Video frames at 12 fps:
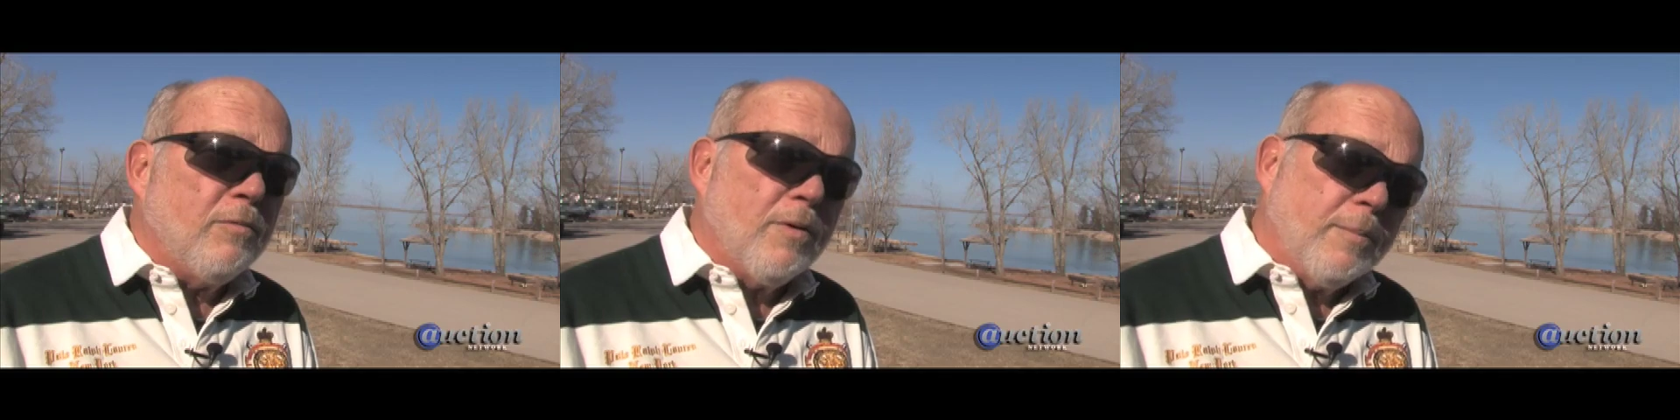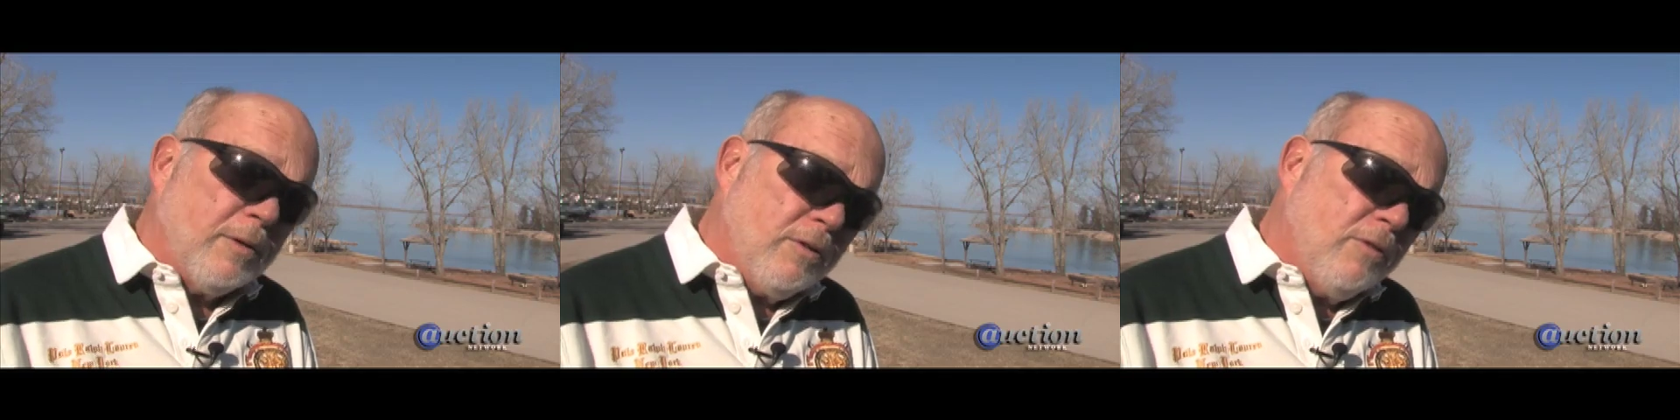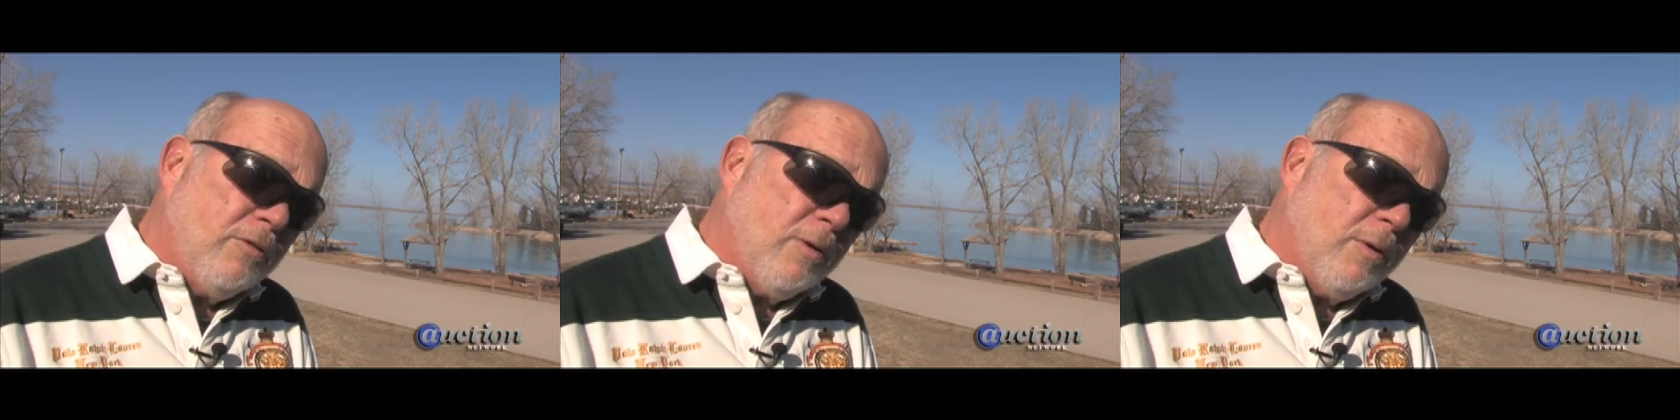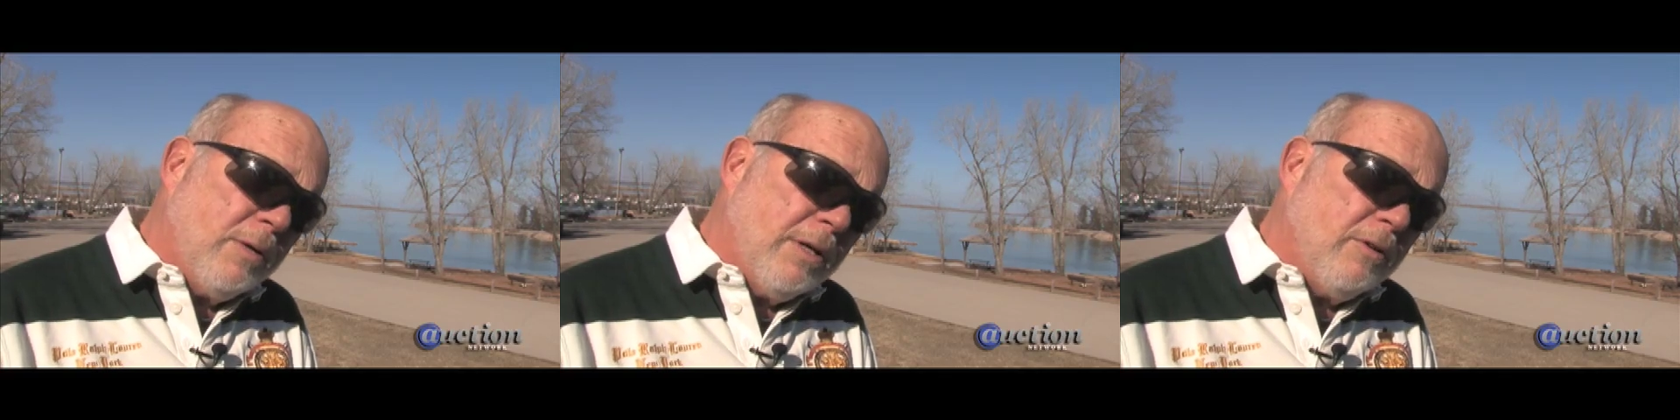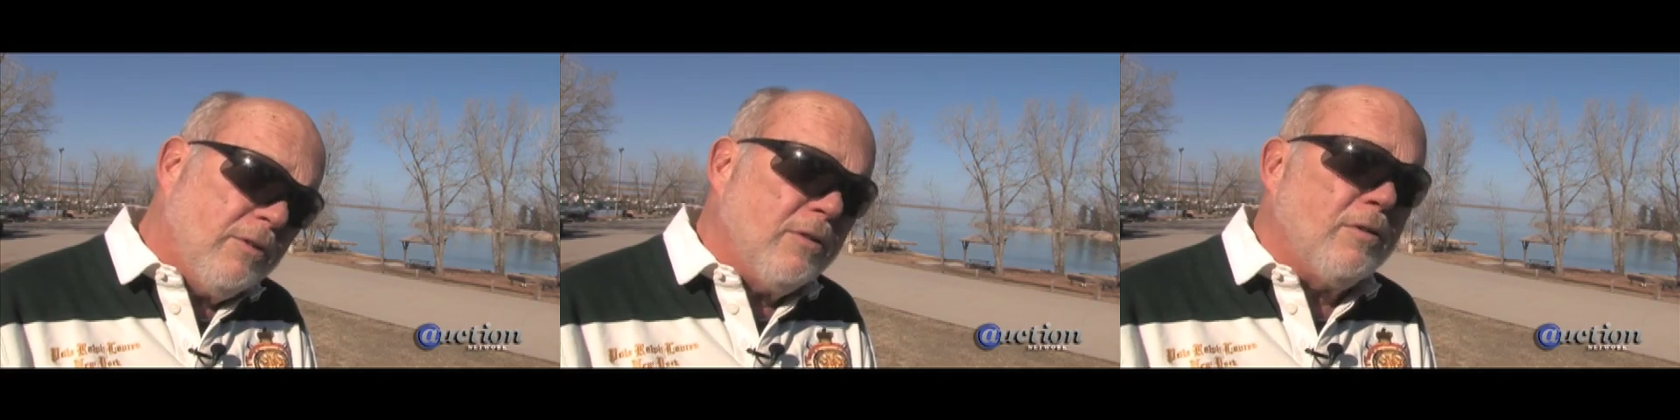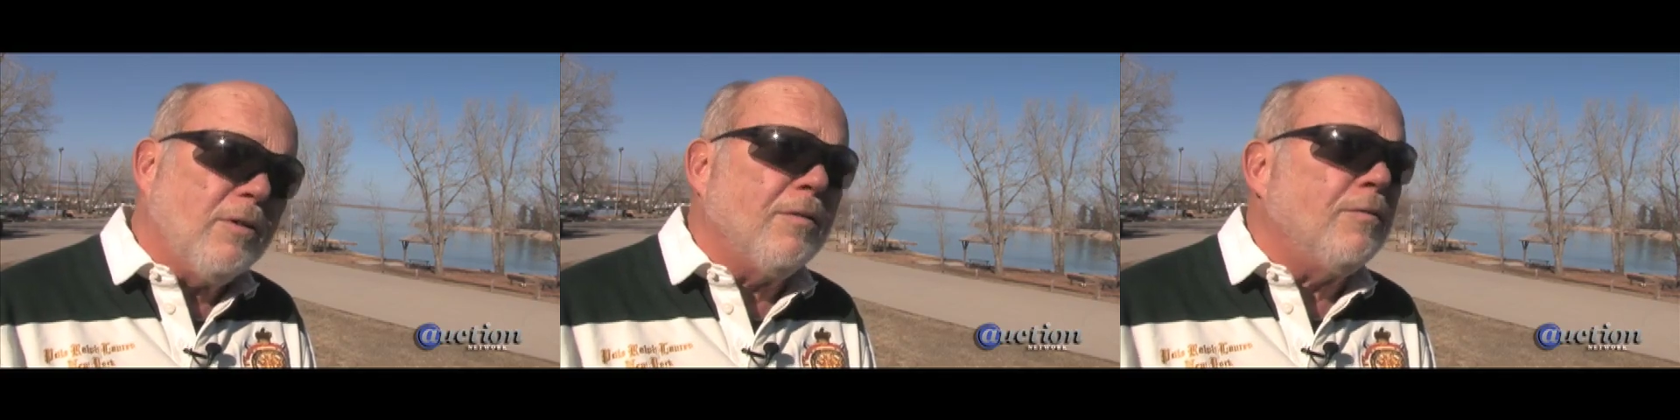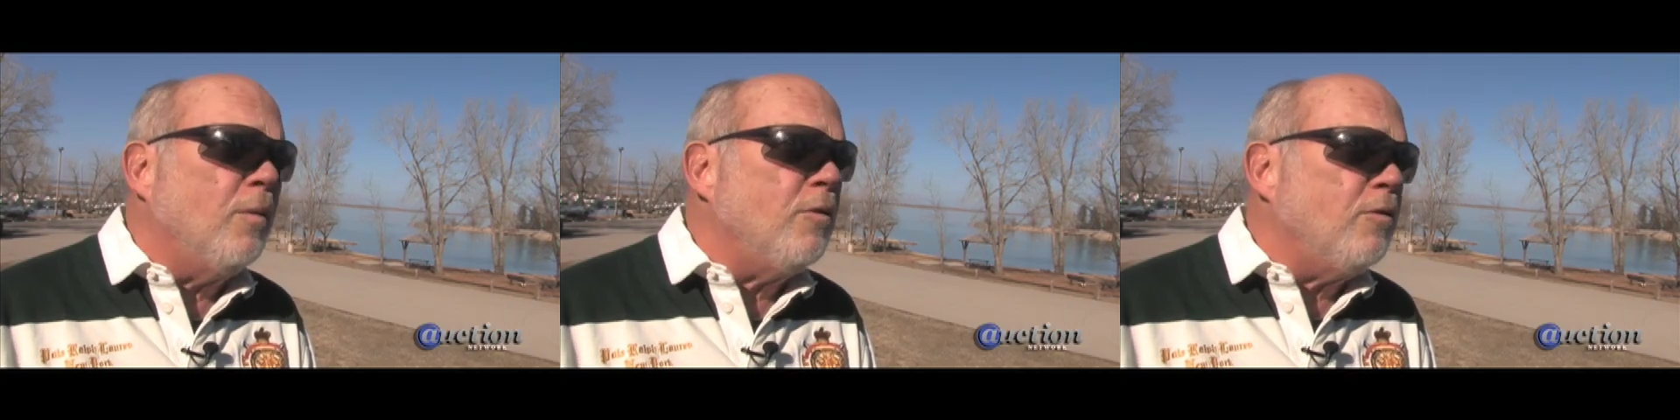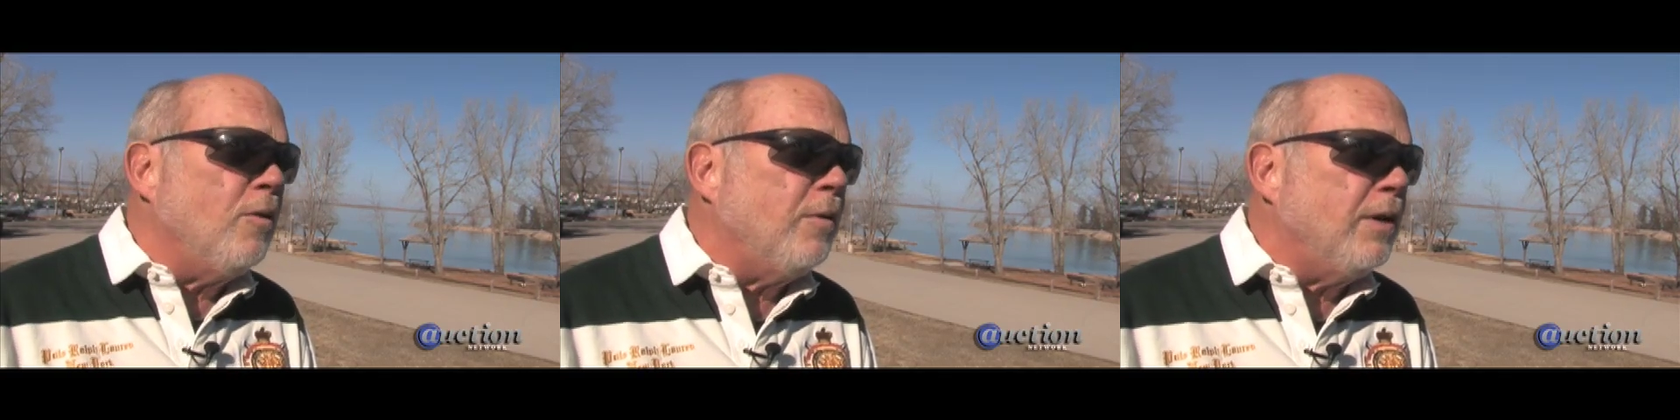from a two-stroke engine to a
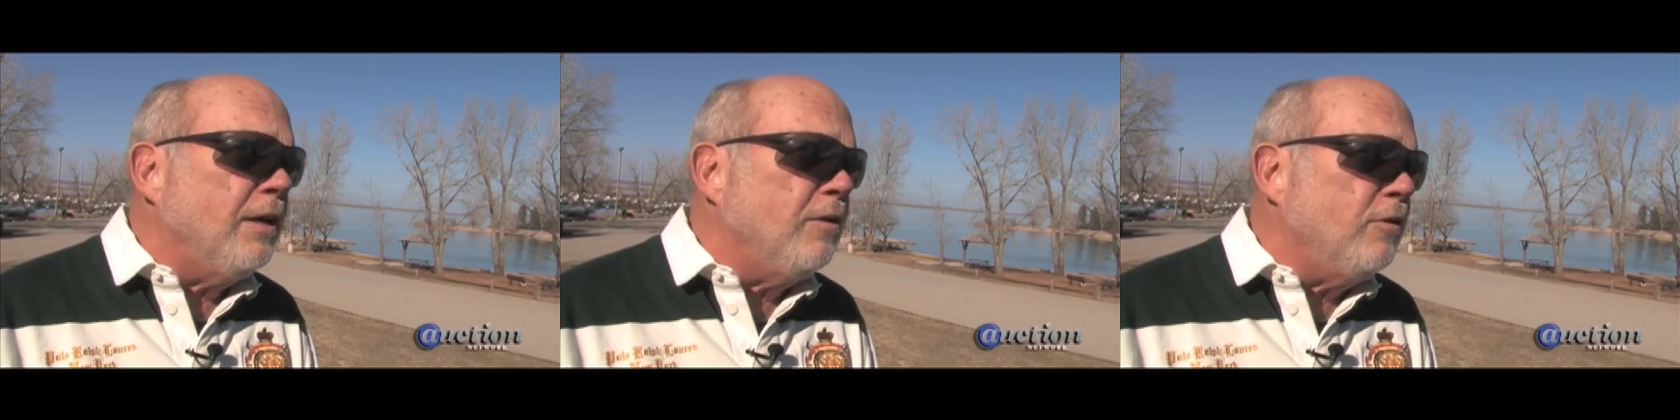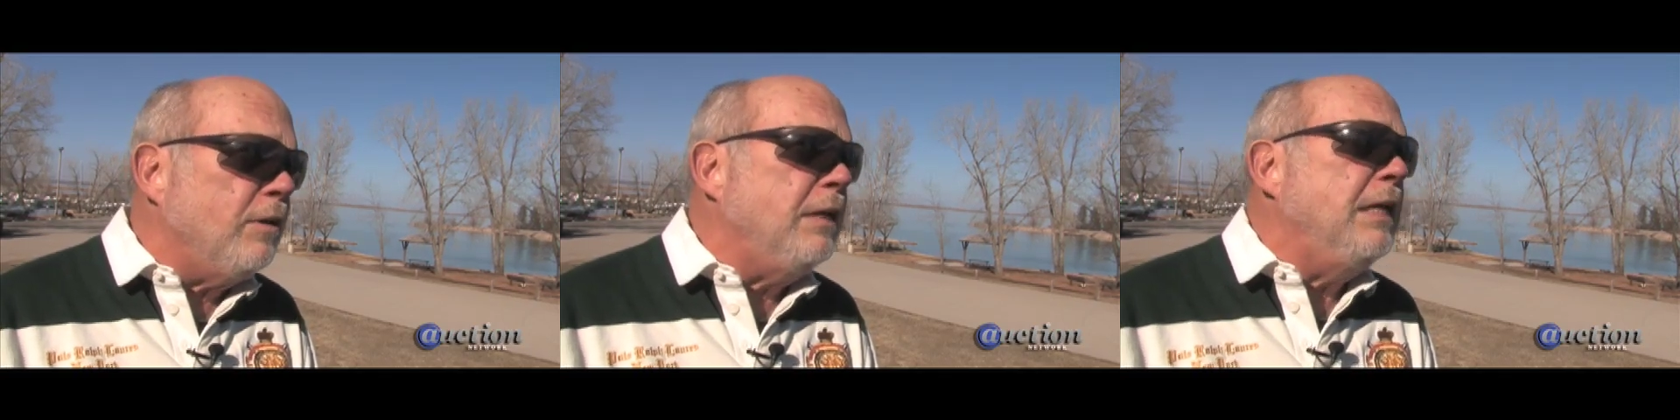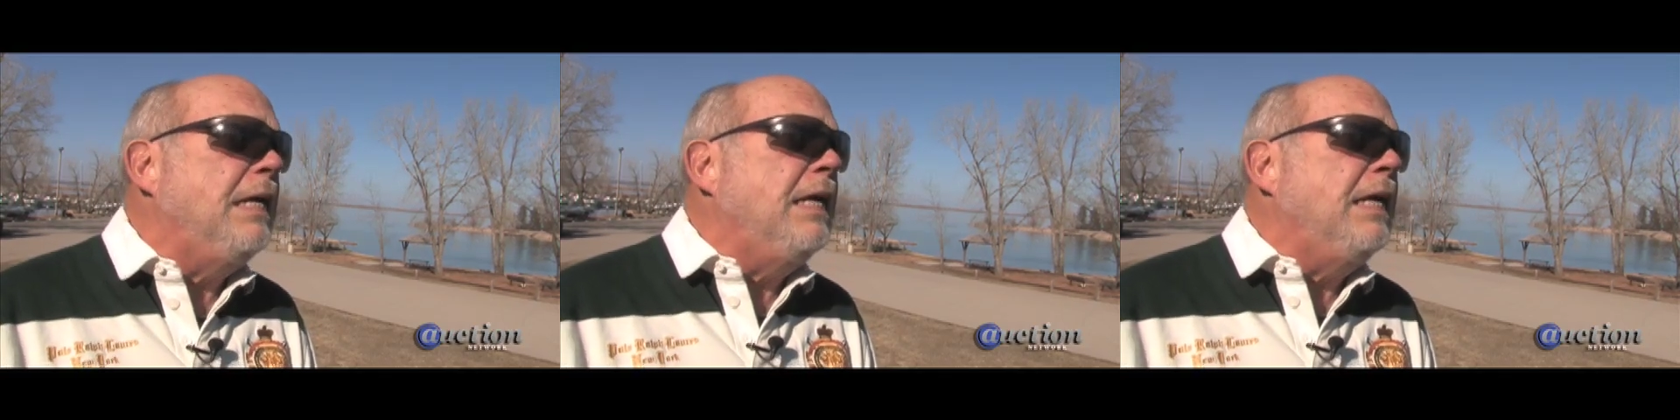four-stroke engine